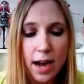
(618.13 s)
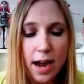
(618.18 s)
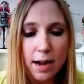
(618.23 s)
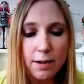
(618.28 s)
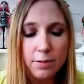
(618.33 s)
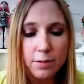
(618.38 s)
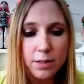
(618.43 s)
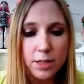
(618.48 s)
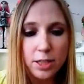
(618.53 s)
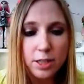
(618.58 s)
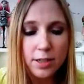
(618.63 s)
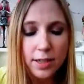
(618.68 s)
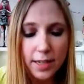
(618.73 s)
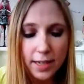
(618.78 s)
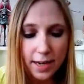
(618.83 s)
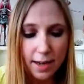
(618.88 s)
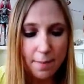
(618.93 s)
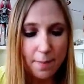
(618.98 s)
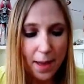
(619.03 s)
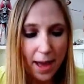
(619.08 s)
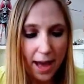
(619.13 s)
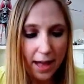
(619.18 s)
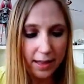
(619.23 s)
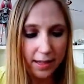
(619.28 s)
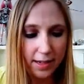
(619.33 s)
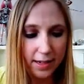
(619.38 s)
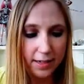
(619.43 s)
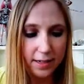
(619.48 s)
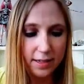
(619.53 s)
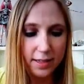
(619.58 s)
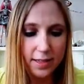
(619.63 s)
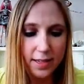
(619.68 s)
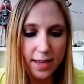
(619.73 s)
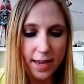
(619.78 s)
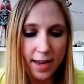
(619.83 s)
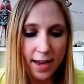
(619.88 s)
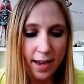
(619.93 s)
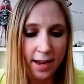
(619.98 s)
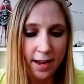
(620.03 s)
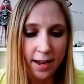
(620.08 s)
I was looking at palettes
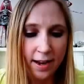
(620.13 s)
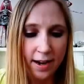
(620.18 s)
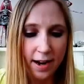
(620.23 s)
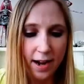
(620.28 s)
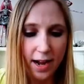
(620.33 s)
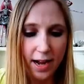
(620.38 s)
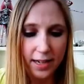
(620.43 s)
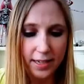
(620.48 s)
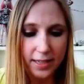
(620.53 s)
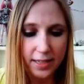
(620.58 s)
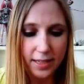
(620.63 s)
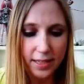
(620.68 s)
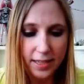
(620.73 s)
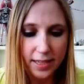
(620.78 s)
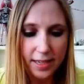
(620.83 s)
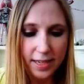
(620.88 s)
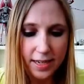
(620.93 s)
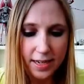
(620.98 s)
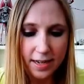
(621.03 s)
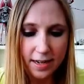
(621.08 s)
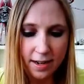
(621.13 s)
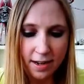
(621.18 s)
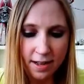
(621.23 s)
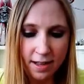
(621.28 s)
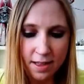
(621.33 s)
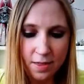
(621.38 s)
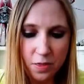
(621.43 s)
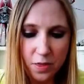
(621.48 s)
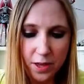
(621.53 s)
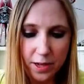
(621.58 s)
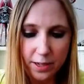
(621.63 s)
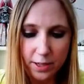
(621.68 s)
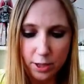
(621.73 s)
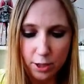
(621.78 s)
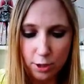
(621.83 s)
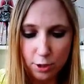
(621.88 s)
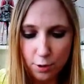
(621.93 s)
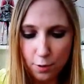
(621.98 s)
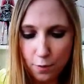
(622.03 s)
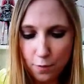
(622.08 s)
and I seen
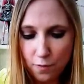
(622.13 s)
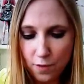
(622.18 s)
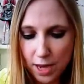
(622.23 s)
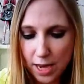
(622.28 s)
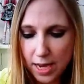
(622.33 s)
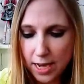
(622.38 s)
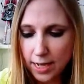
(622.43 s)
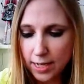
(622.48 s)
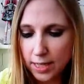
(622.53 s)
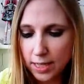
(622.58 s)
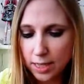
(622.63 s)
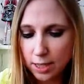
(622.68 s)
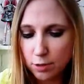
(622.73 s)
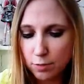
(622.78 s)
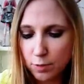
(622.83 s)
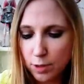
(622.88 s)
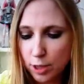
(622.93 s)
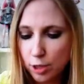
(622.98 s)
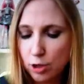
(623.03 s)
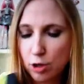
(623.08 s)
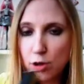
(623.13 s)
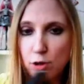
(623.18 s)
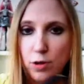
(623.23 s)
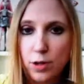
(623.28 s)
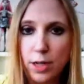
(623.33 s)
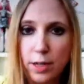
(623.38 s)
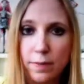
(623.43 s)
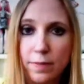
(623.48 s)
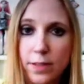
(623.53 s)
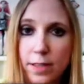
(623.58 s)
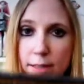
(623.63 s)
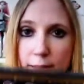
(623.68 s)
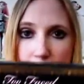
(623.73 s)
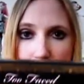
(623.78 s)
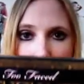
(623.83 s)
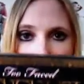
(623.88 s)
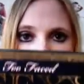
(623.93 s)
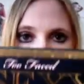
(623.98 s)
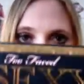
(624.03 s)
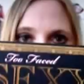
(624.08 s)
this Too Faced The Return of
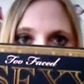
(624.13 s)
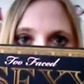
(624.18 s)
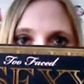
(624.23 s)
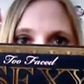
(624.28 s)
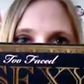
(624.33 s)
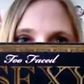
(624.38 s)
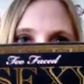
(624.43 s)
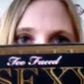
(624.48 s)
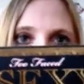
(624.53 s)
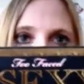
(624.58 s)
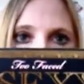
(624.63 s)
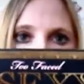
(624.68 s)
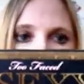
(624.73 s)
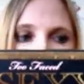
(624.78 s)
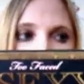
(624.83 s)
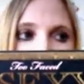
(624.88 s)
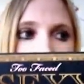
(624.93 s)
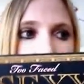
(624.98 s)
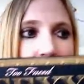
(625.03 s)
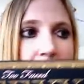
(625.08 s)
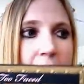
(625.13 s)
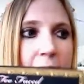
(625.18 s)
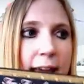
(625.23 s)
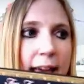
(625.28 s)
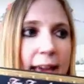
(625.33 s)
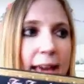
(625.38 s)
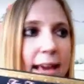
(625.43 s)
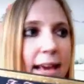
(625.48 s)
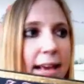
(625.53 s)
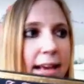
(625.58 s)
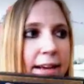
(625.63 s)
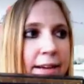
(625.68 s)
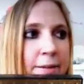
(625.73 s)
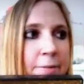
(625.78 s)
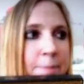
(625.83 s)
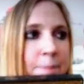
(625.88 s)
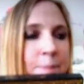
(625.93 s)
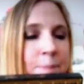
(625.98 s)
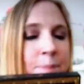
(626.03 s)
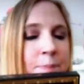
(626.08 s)
Sexy palette
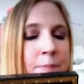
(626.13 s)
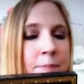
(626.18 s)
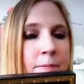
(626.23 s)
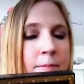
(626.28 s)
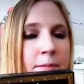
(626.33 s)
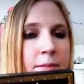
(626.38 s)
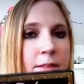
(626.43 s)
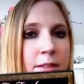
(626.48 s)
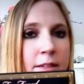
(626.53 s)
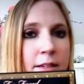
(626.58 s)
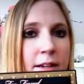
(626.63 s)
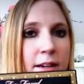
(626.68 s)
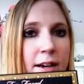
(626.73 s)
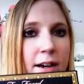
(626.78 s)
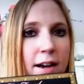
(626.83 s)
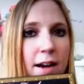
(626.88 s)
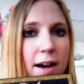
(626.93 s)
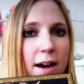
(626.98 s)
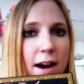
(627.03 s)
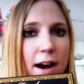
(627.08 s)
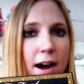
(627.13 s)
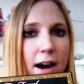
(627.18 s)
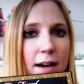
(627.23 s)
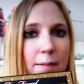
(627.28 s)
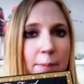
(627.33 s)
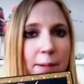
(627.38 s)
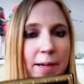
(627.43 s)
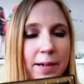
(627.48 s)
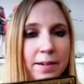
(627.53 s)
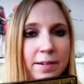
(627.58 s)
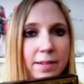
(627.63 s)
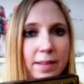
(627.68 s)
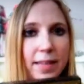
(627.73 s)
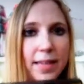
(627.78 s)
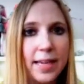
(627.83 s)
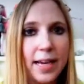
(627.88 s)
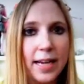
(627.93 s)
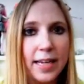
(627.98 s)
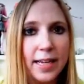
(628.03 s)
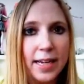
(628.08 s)
and
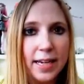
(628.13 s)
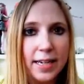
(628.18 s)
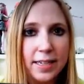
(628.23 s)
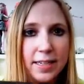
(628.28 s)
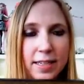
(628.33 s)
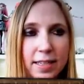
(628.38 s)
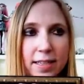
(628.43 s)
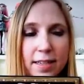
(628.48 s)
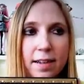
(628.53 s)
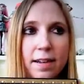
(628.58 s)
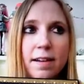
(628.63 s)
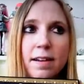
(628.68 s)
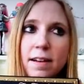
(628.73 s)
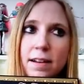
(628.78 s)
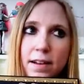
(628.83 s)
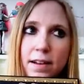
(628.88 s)
apparently I guess